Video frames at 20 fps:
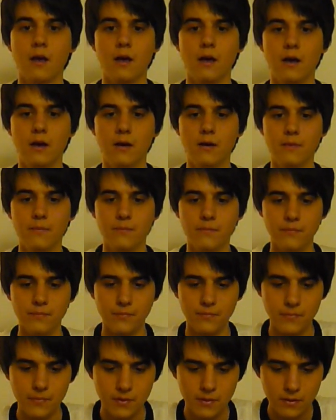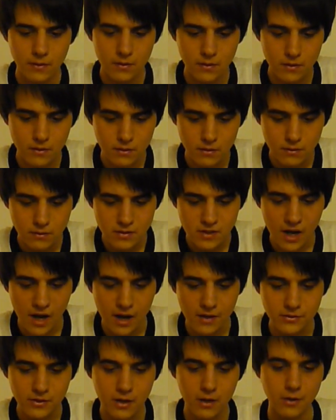Tan
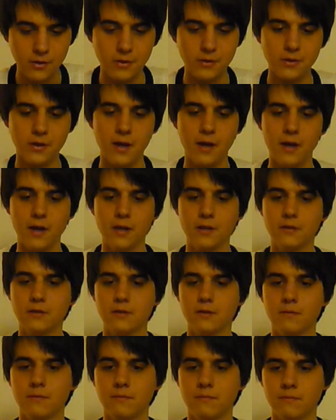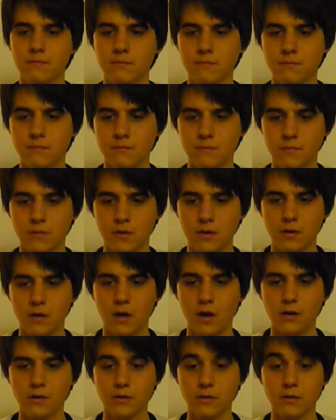coloured head,
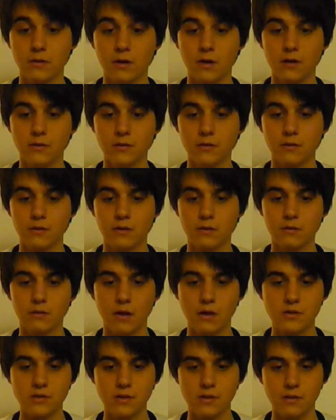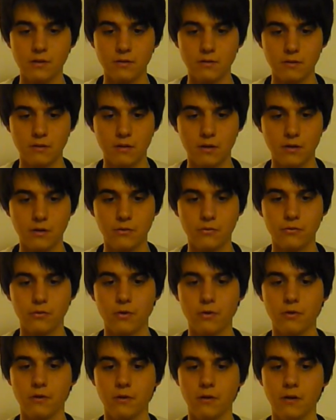actually kind of
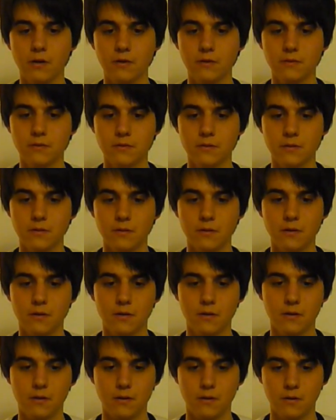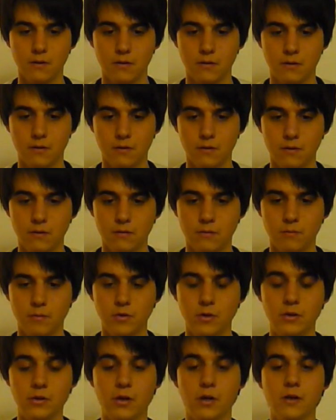frothy and
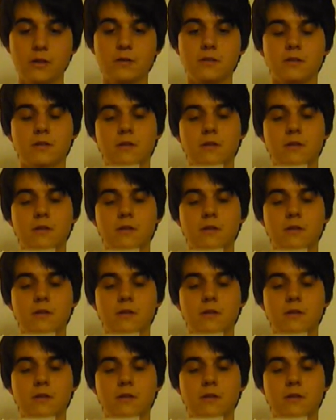pretty nice.